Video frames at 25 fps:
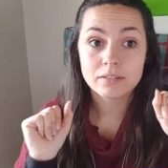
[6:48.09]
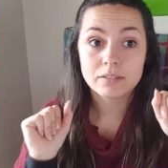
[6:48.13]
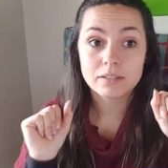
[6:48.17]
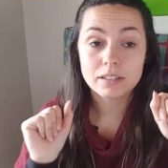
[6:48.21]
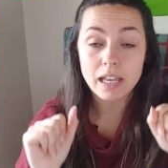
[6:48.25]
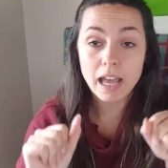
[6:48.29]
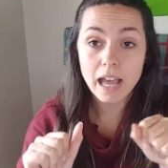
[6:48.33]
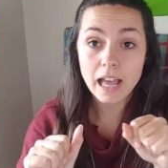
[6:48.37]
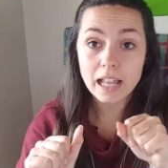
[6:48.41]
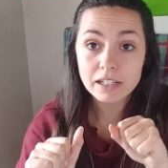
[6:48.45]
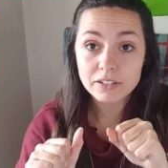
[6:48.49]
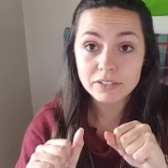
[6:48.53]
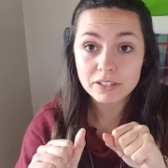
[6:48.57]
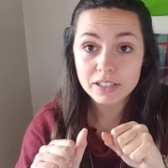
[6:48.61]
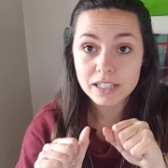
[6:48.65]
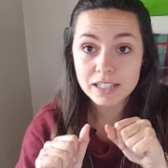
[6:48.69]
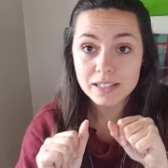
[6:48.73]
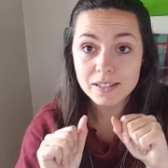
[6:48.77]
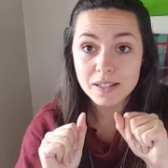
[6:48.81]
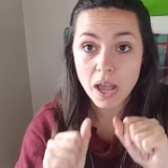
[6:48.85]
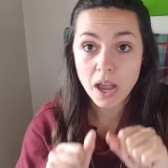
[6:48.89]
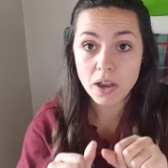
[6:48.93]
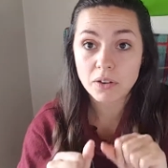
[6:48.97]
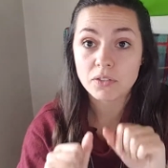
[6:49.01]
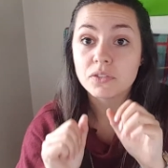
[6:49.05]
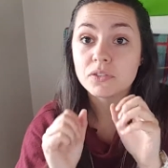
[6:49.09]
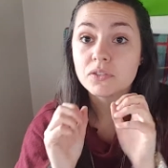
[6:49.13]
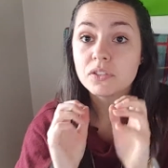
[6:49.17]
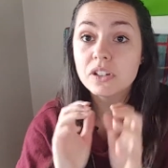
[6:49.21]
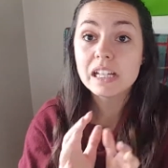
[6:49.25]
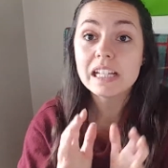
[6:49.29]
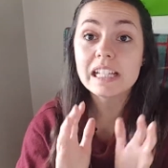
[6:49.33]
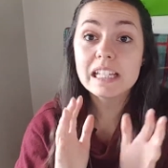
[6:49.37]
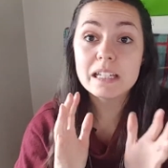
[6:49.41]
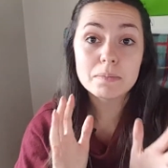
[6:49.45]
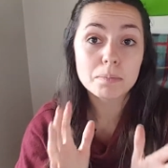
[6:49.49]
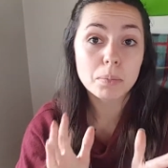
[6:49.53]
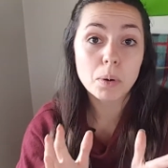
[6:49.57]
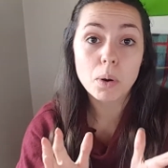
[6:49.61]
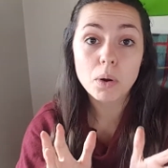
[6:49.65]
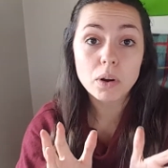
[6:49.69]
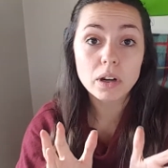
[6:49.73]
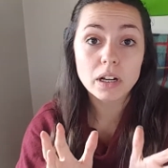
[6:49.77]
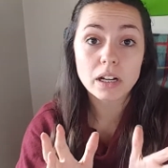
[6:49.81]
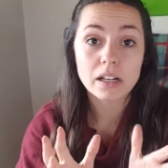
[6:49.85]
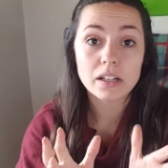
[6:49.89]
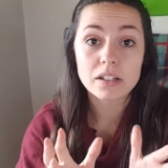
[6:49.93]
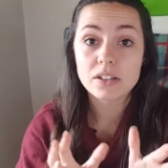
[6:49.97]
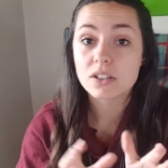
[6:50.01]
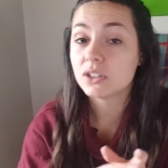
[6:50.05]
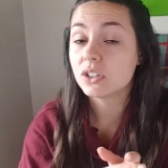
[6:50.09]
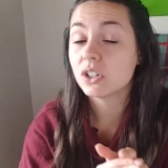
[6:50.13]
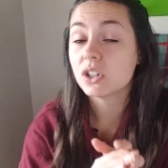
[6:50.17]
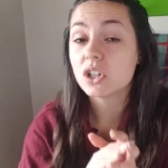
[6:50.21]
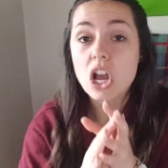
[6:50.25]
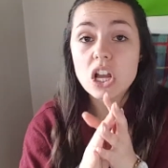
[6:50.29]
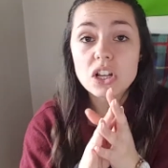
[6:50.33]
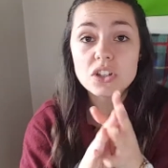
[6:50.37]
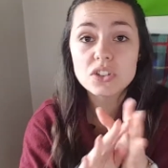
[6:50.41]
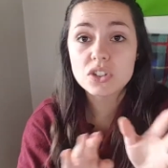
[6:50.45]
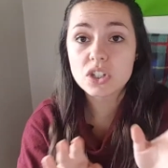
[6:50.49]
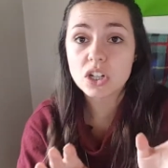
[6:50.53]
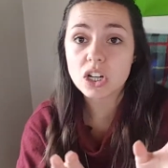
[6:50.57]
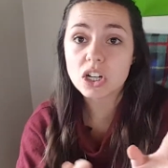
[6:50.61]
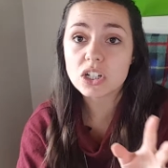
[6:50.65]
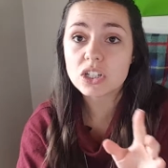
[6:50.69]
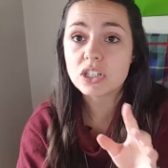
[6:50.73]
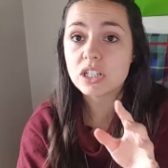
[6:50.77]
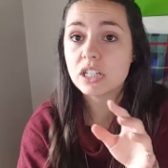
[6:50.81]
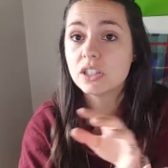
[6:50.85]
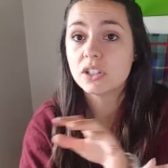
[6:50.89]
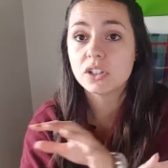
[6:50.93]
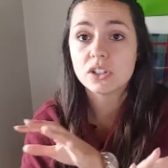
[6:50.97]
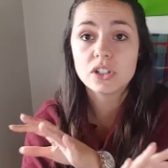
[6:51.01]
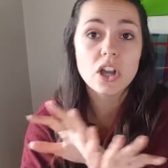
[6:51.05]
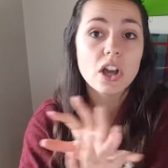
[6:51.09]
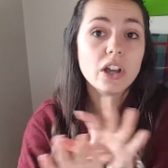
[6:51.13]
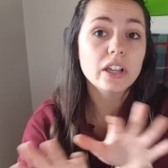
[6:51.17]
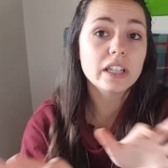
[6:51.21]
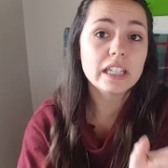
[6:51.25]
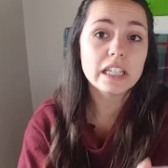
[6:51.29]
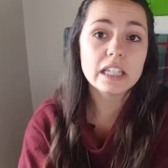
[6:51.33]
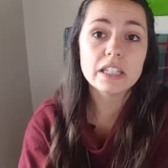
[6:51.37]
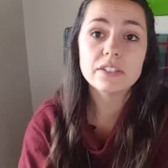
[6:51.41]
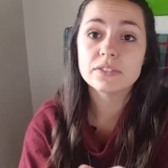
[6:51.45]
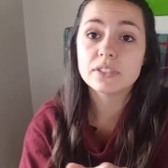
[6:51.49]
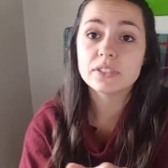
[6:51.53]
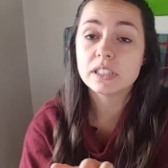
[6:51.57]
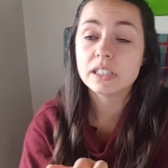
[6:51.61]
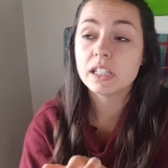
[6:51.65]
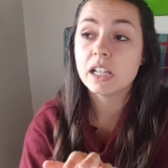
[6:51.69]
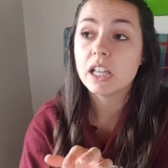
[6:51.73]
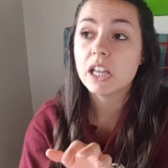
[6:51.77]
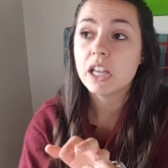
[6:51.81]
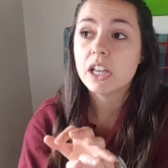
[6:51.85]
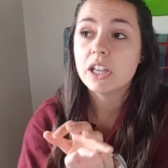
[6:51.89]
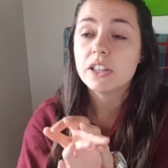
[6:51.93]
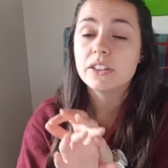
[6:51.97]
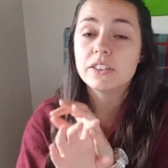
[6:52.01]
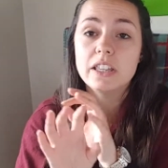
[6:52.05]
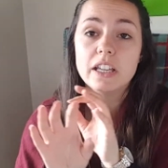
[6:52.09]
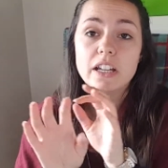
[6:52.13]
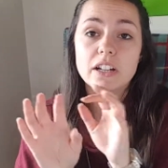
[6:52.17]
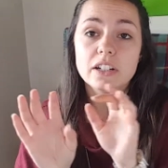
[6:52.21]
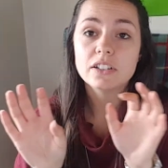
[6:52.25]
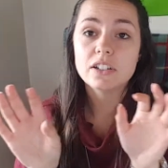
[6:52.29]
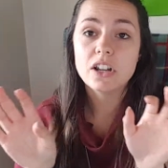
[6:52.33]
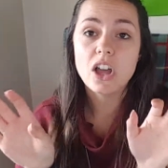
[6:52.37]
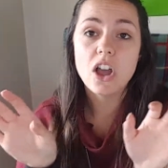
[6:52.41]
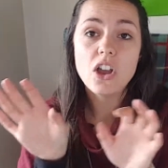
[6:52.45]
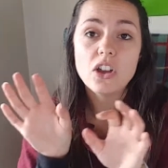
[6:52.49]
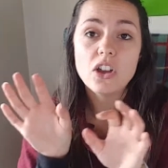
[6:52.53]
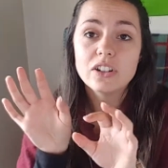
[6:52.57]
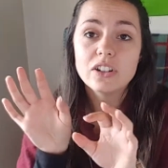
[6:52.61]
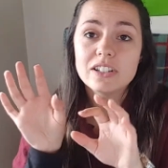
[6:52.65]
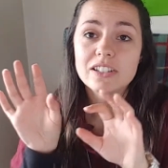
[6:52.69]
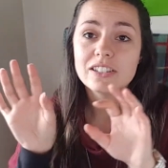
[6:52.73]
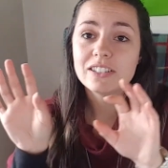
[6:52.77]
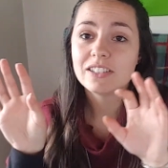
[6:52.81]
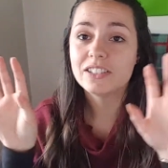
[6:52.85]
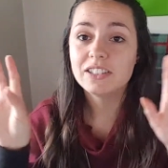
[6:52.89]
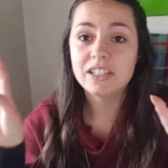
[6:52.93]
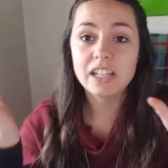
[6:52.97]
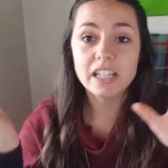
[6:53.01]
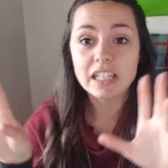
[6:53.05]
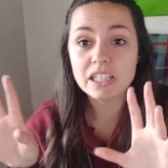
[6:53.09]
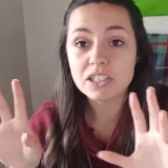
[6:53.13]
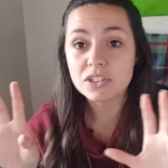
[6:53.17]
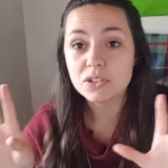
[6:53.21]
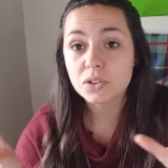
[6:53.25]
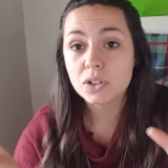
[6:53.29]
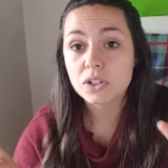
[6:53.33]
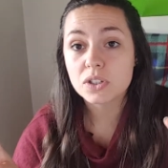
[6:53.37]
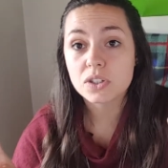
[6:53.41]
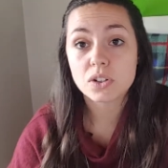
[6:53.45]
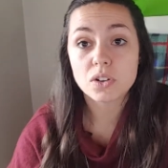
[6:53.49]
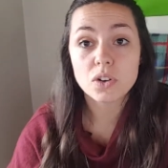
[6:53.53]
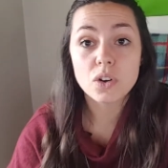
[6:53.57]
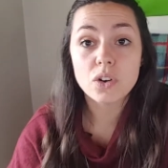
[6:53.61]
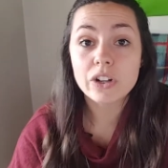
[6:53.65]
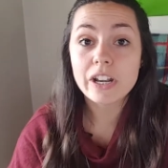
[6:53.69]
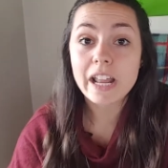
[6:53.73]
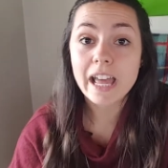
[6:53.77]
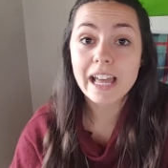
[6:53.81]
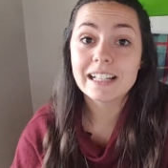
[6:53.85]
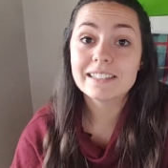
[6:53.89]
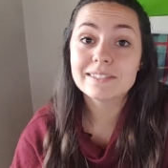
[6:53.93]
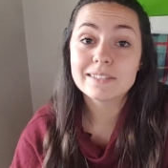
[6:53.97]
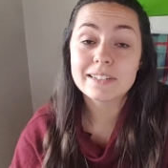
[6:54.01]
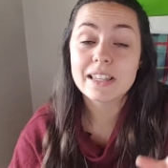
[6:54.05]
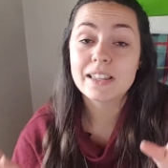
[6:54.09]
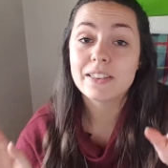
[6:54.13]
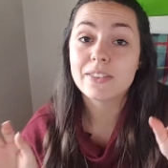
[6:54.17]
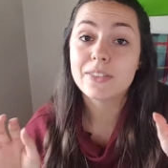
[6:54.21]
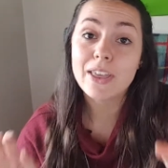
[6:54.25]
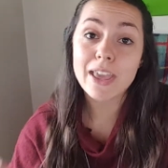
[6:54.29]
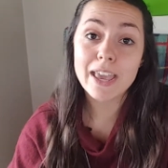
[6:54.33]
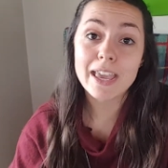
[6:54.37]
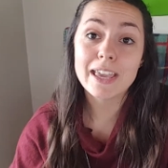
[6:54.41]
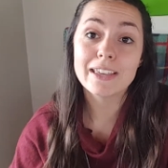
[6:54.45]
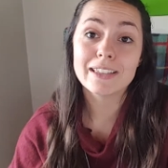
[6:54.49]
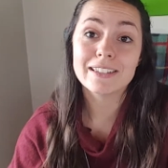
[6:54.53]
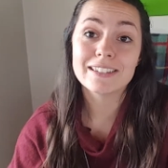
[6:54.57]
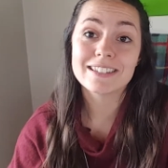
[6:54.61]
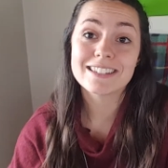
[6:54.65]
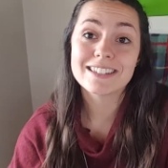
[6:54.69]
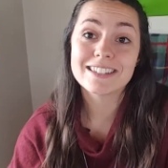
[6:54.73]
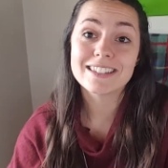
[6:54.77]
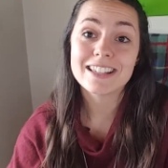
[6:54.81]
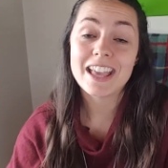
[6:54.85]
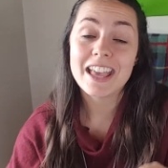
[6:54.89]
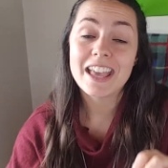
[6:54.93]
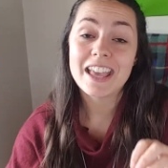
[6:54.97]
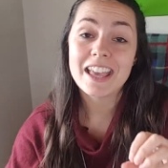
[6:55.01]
Calories are really important. They're not dirty, they're not evil, they're not dangerous or unhealthy things.